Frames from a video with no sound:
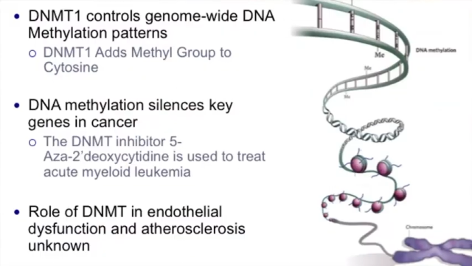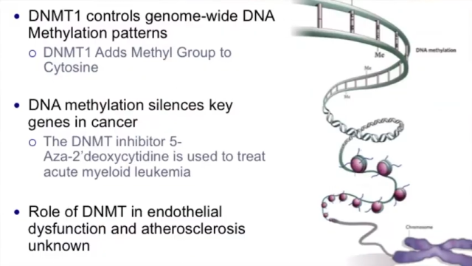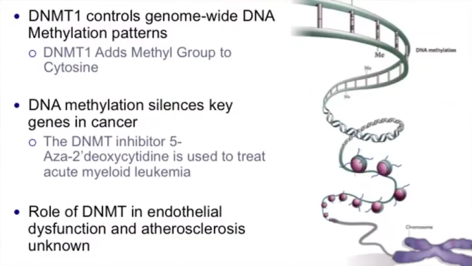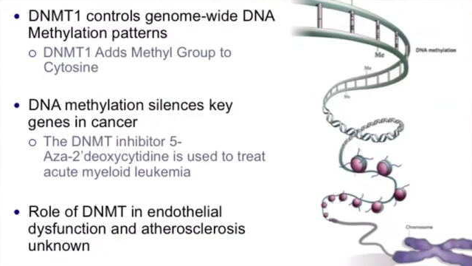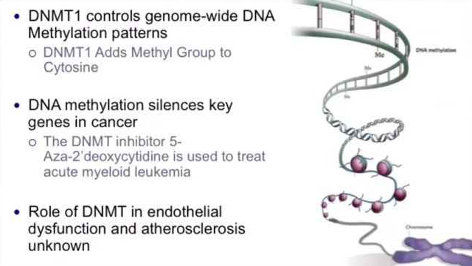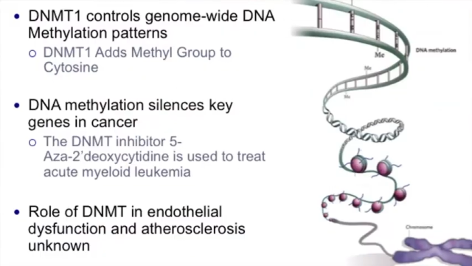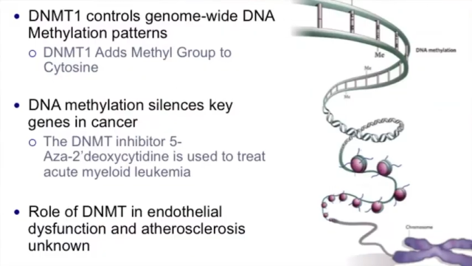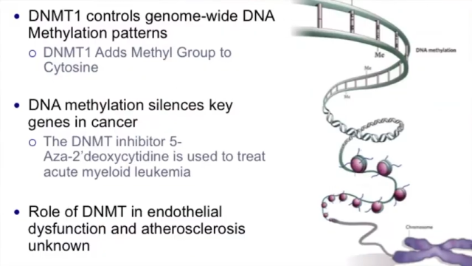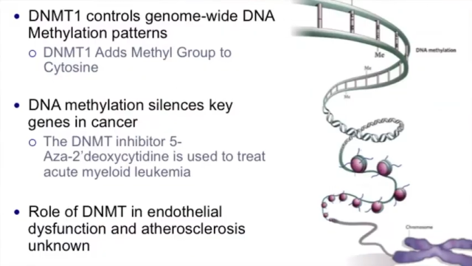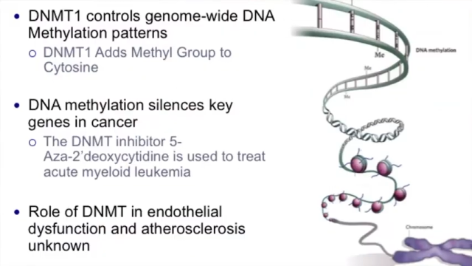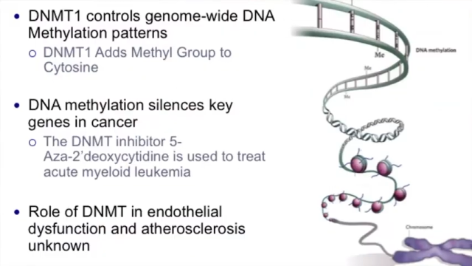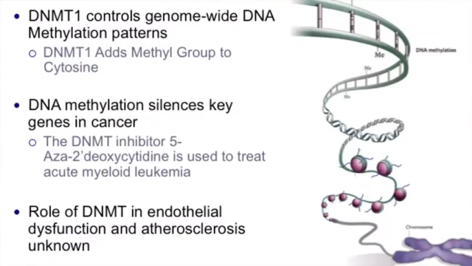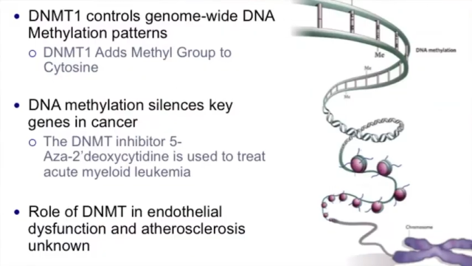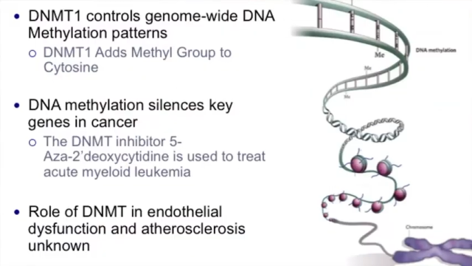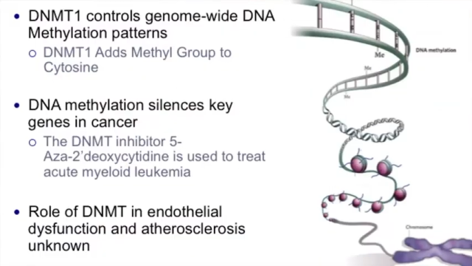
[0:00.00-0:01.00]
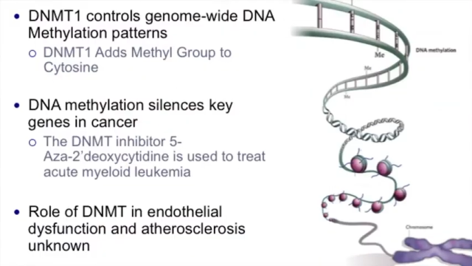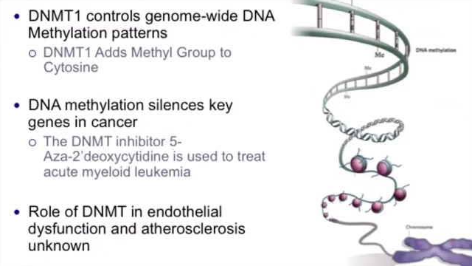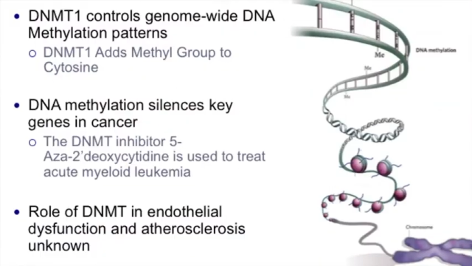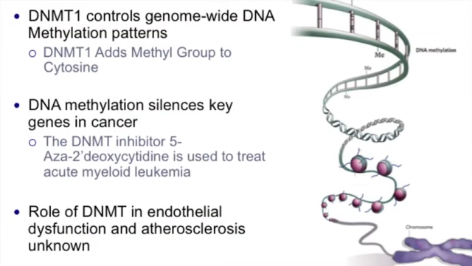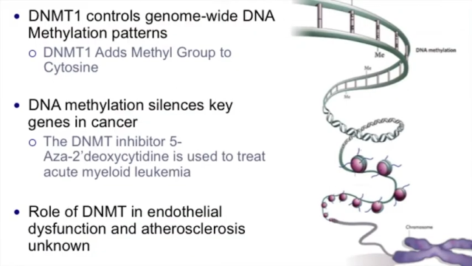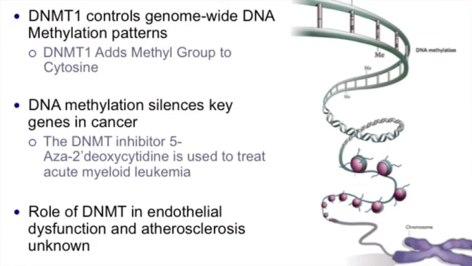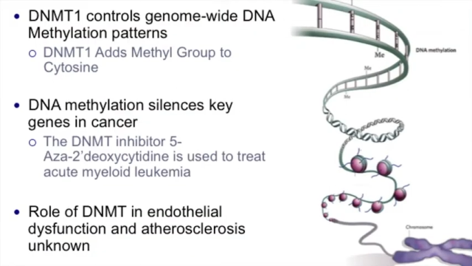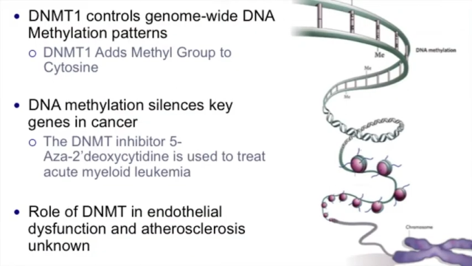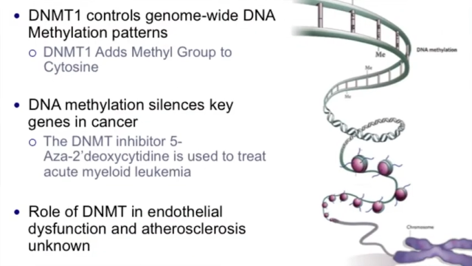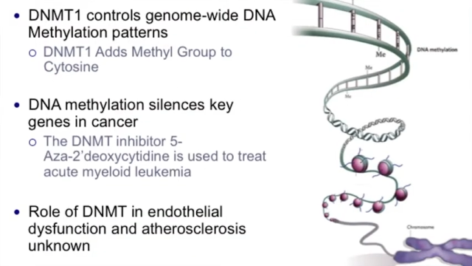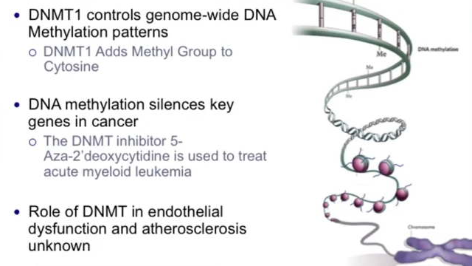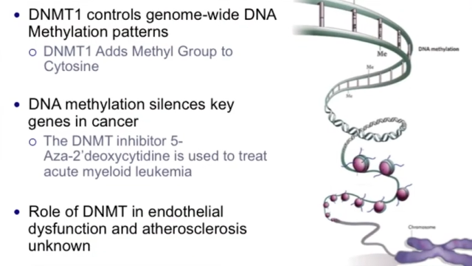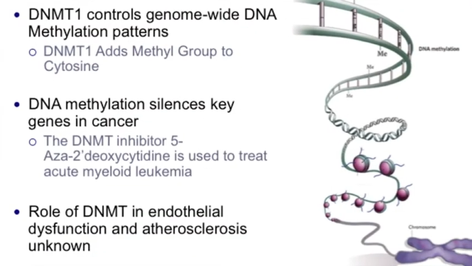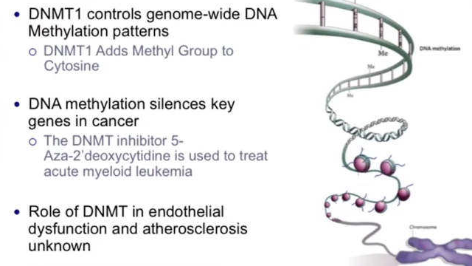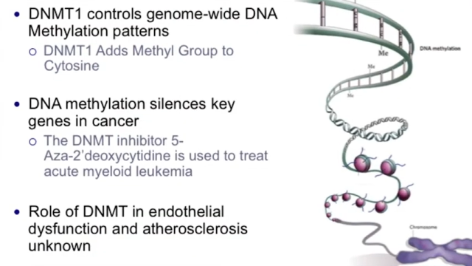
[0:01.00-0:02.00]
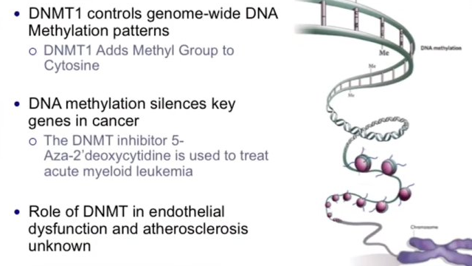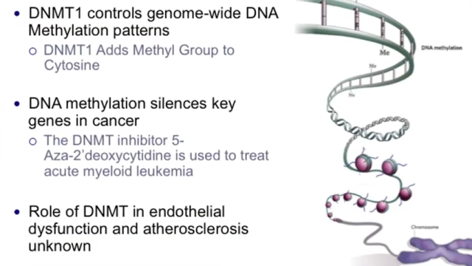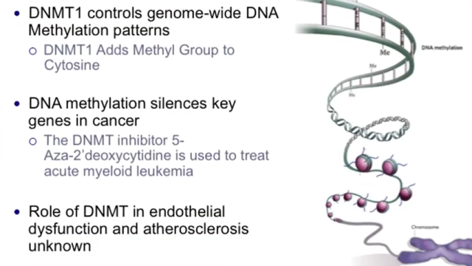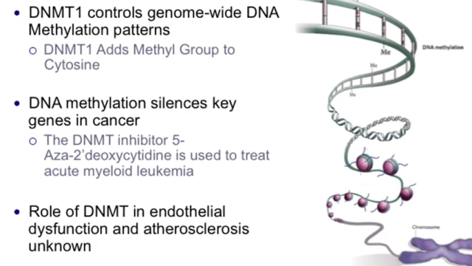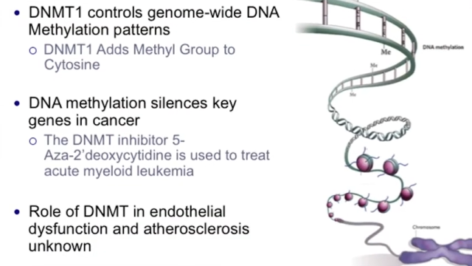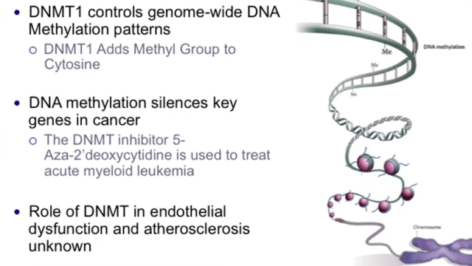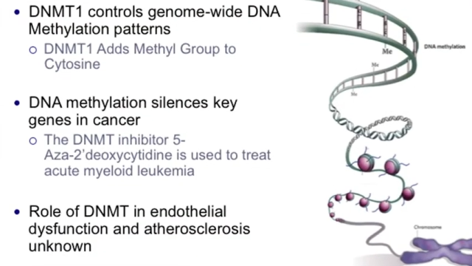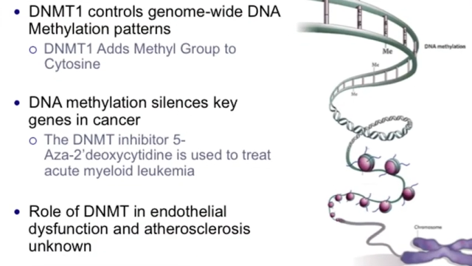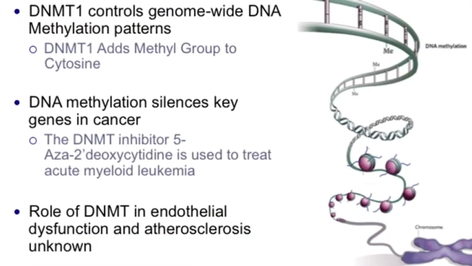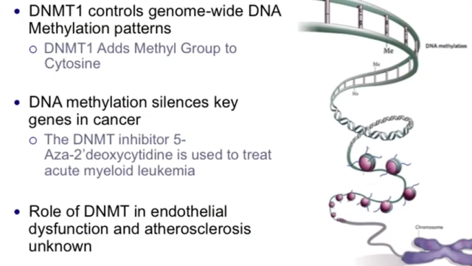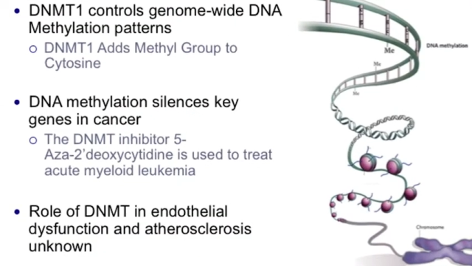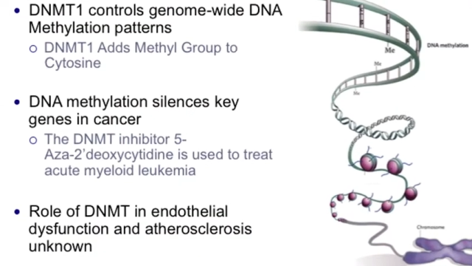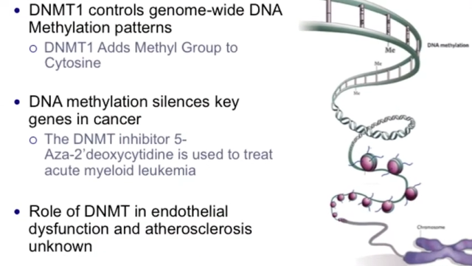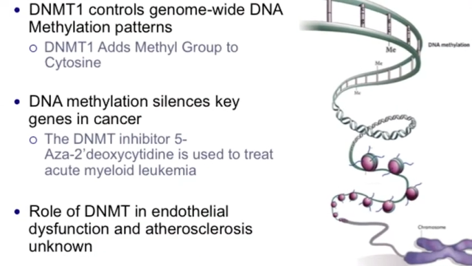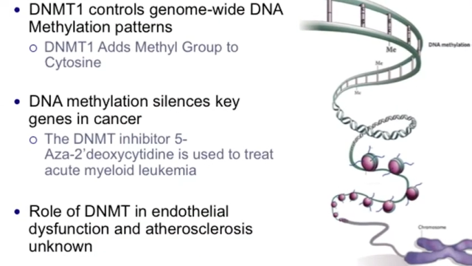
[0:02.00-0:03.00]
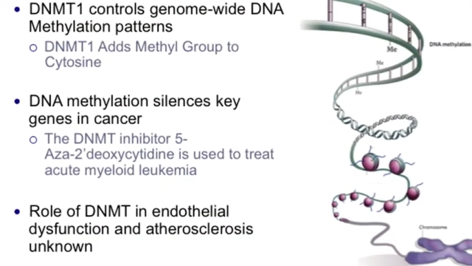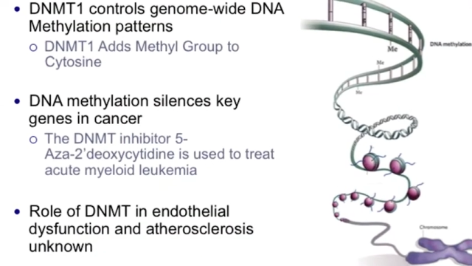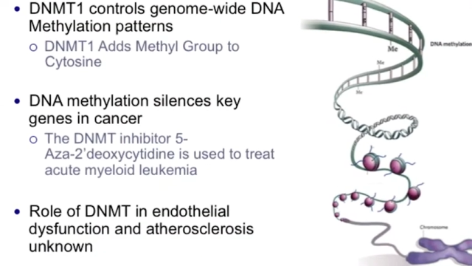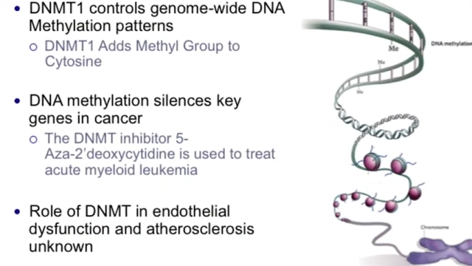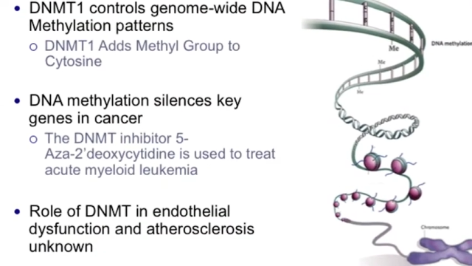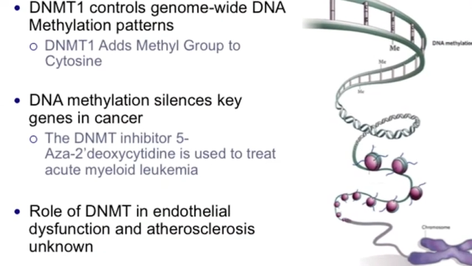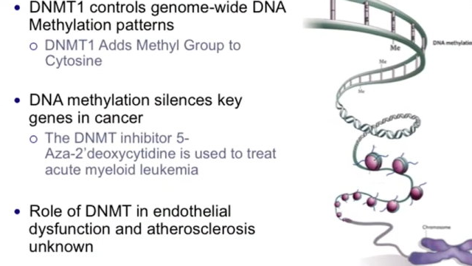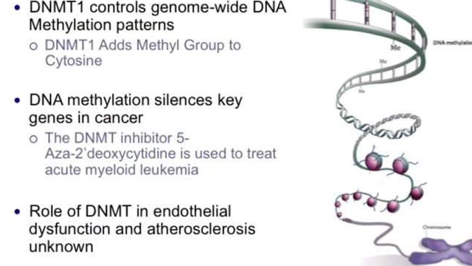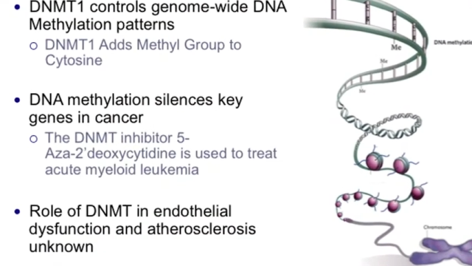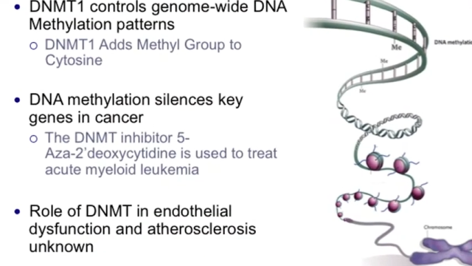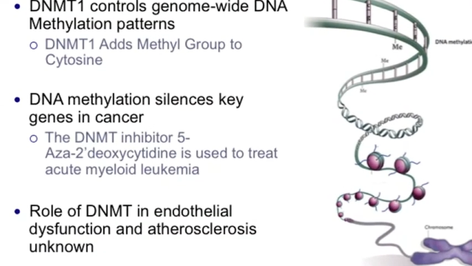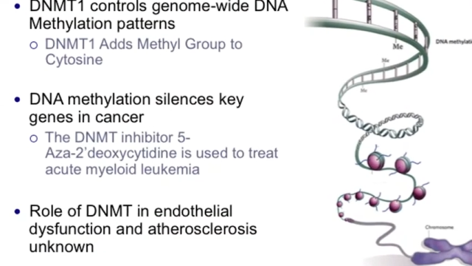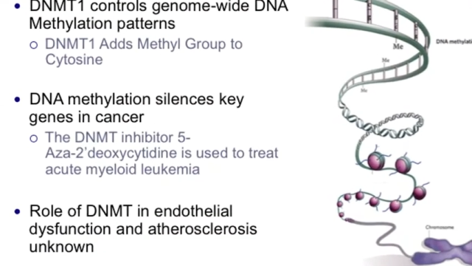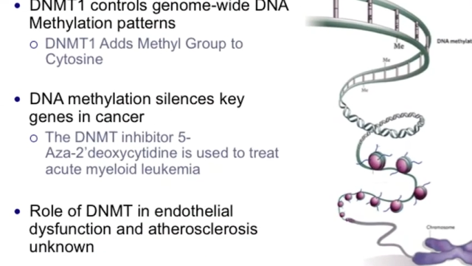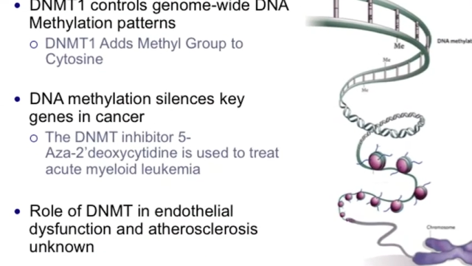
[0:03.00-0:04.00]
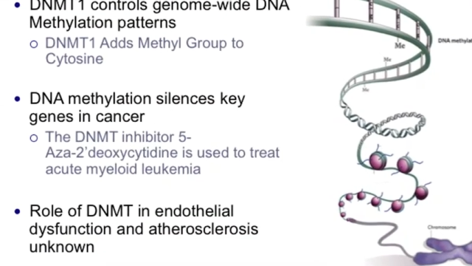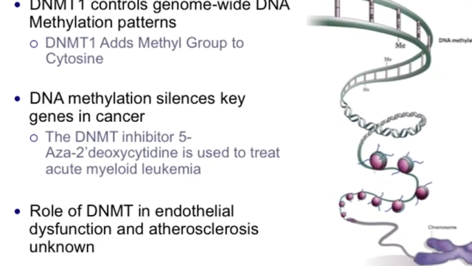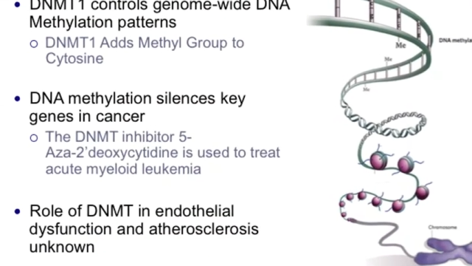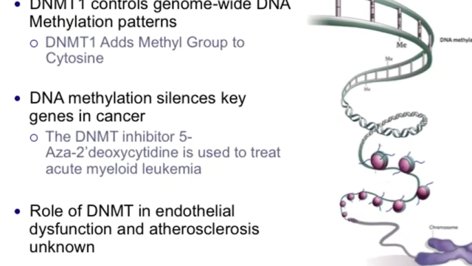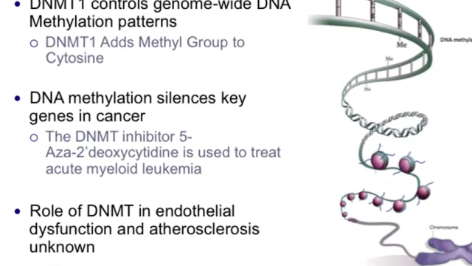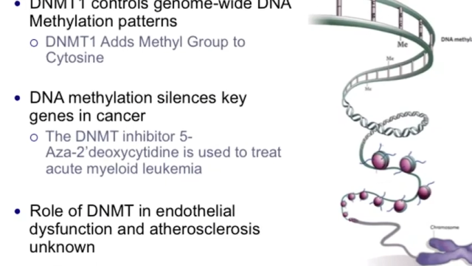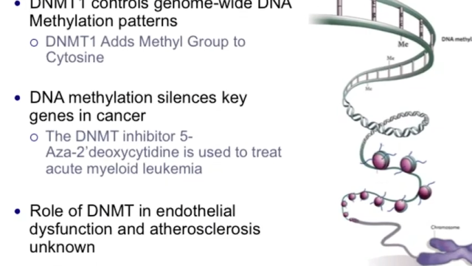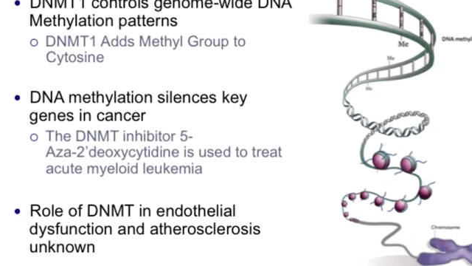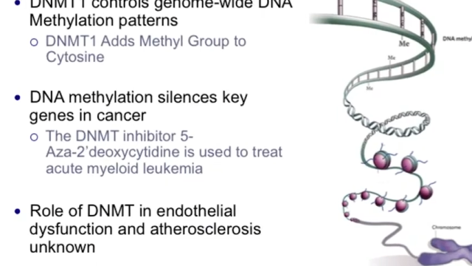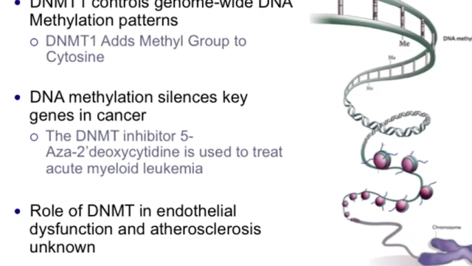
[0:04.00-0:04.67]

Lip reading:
Nobody's mouth can be seen.